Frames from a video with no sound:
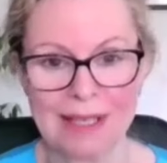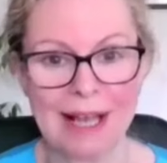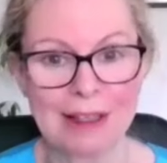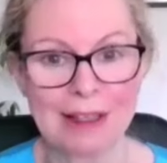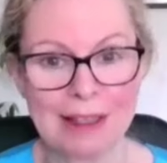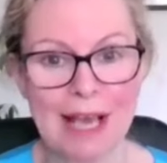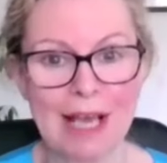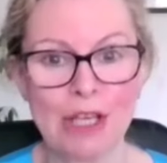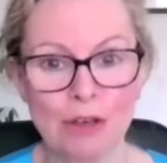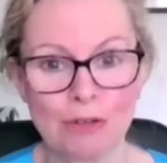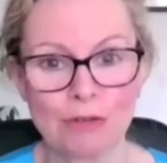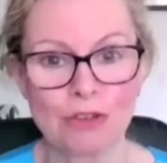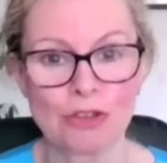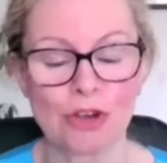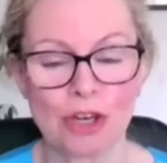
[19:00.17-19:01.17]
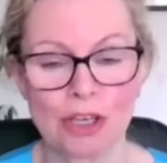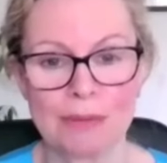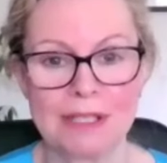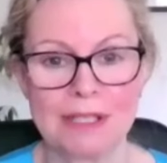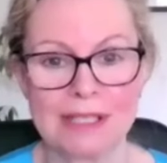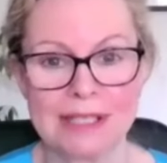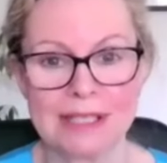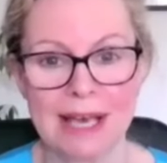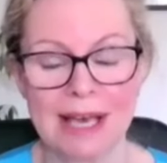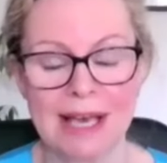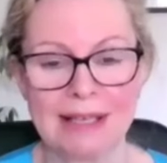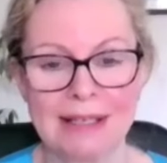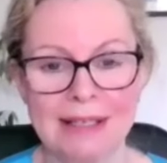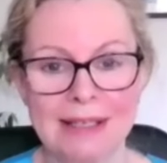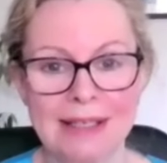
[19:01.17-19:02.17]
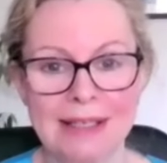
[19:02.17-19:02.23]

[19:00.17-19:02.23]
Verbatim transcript: And thank you for joining me today.